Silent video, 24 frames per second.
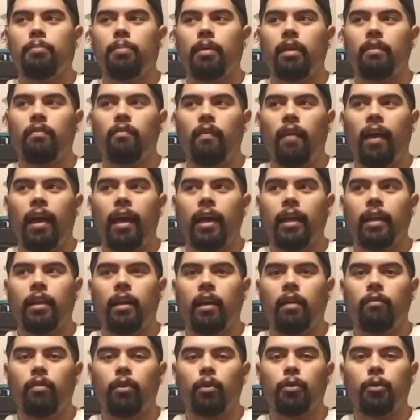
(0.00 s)
big fan
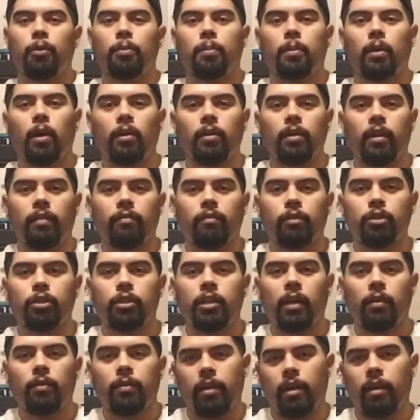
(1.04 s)
of a group called Never
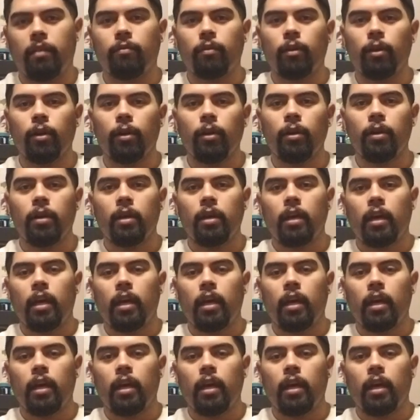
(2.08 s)
Shout Never,